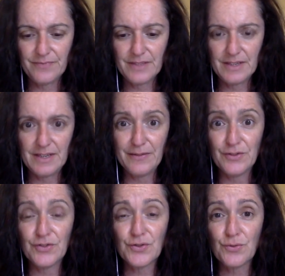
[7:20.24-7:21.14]
in the
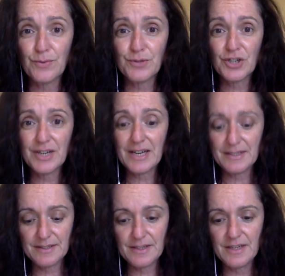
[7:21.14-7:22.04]
description.
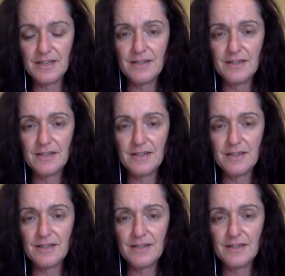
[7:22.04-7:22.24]
Essie,